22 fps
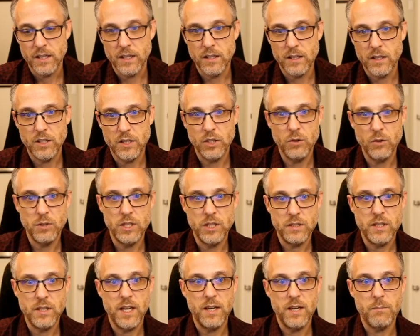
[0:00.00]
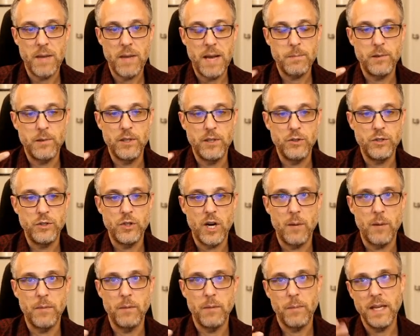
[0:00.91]
you just get a MapReduce
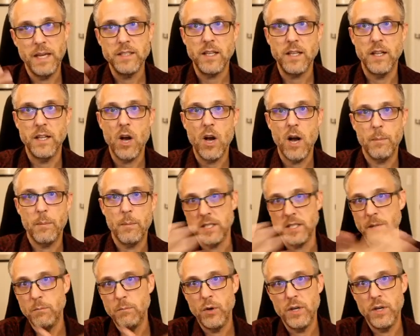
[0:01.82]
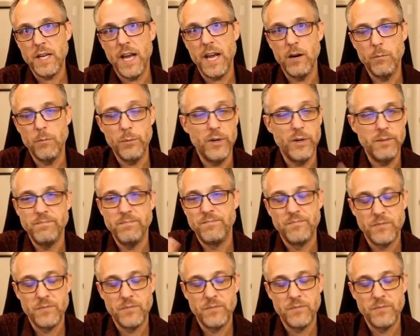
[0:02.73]
job that basically copies input to output,